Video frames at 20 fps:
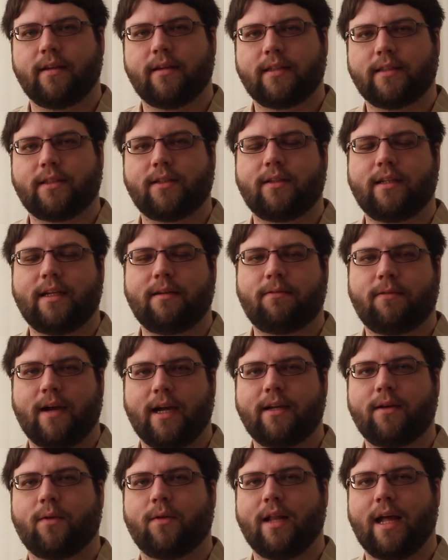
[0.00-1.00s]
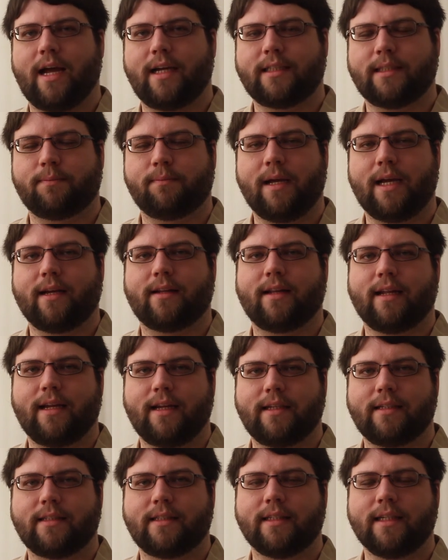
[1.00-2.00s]
So the final aspect
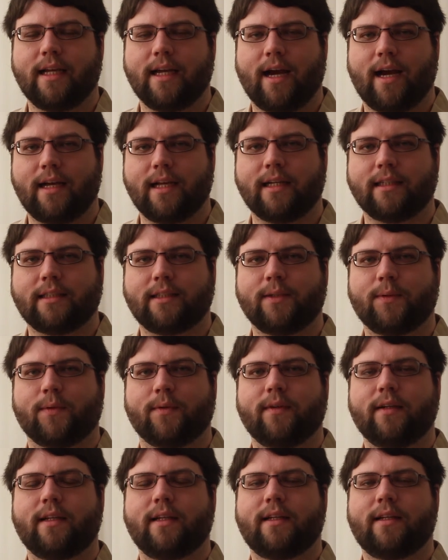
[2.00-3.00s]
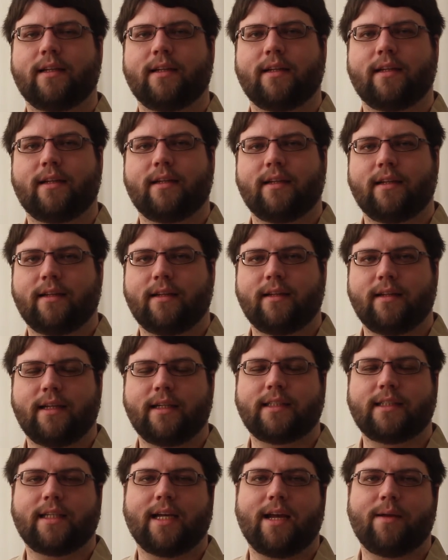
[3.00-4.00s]
is the ISO.
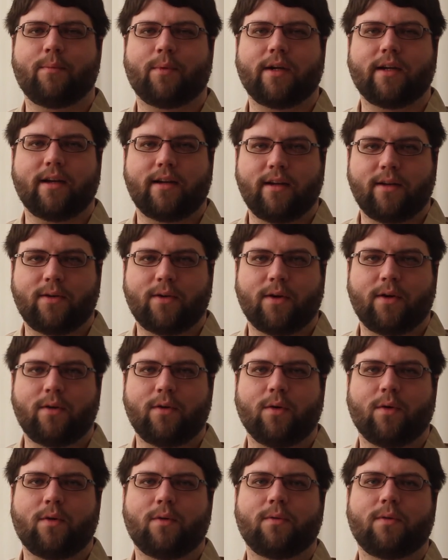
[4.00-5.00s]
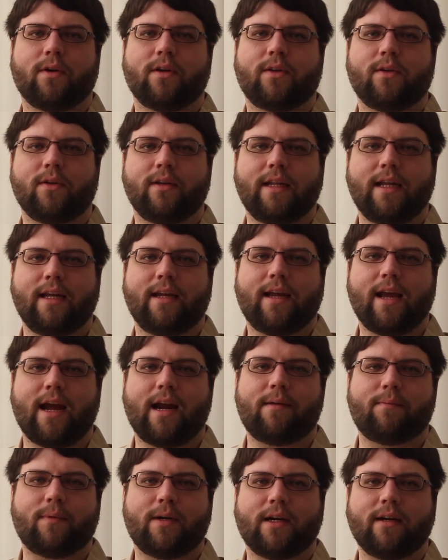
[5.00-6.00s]
This time we're going to turn over to the
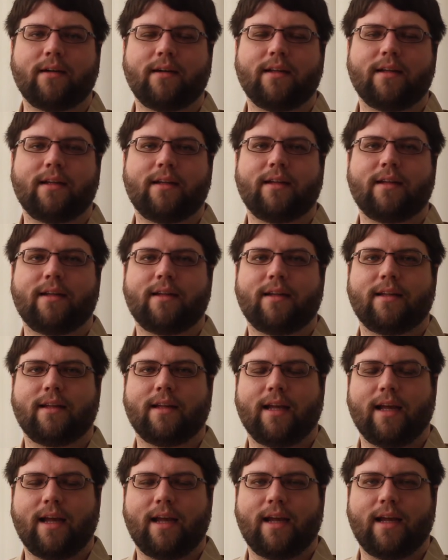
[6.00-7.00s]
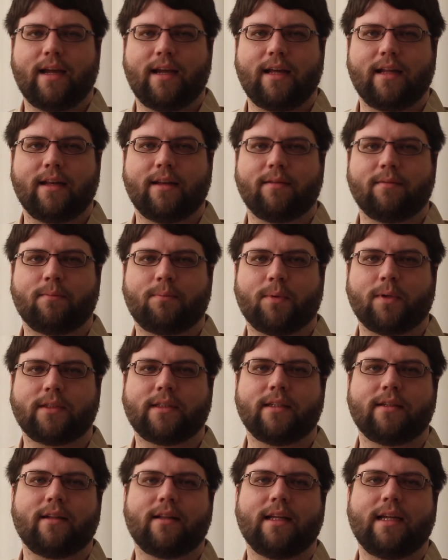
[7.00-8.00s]
camera, and
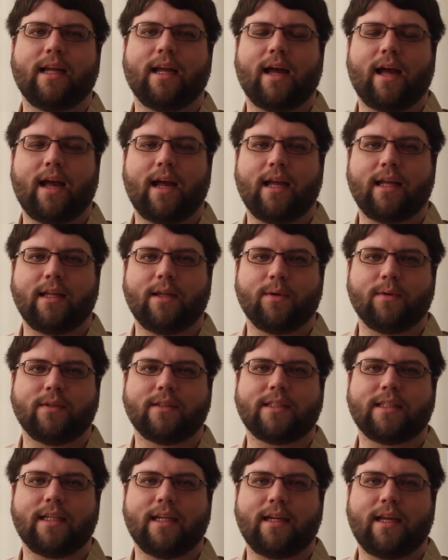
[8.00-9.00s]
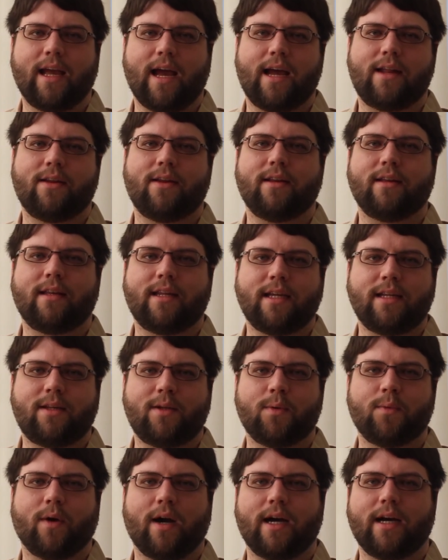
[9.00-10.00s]
personally I use the Canon
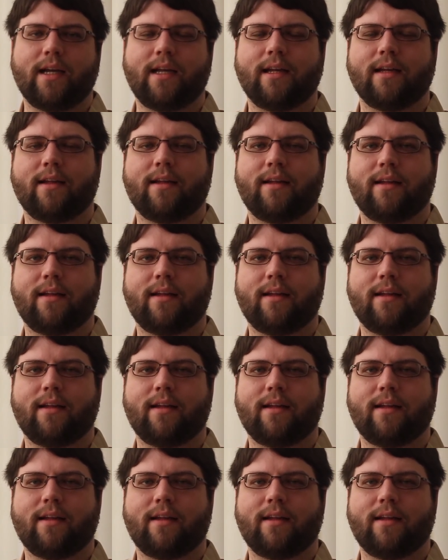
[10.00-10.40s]
T2i,